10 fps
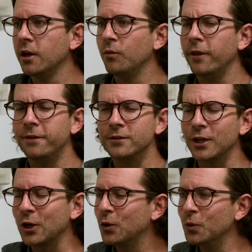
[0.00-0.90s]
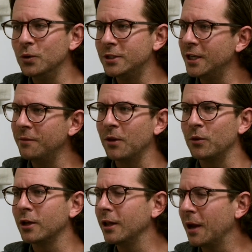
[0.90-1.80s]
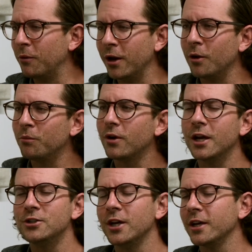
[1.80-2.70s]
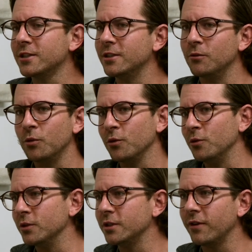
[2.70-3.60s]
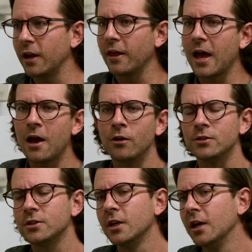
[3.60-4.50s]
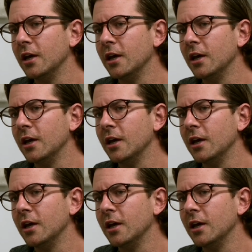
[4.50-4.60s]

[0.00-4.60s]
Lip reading: We had this like cool team that would collaborate on projects, and we were doing stuff out of the house.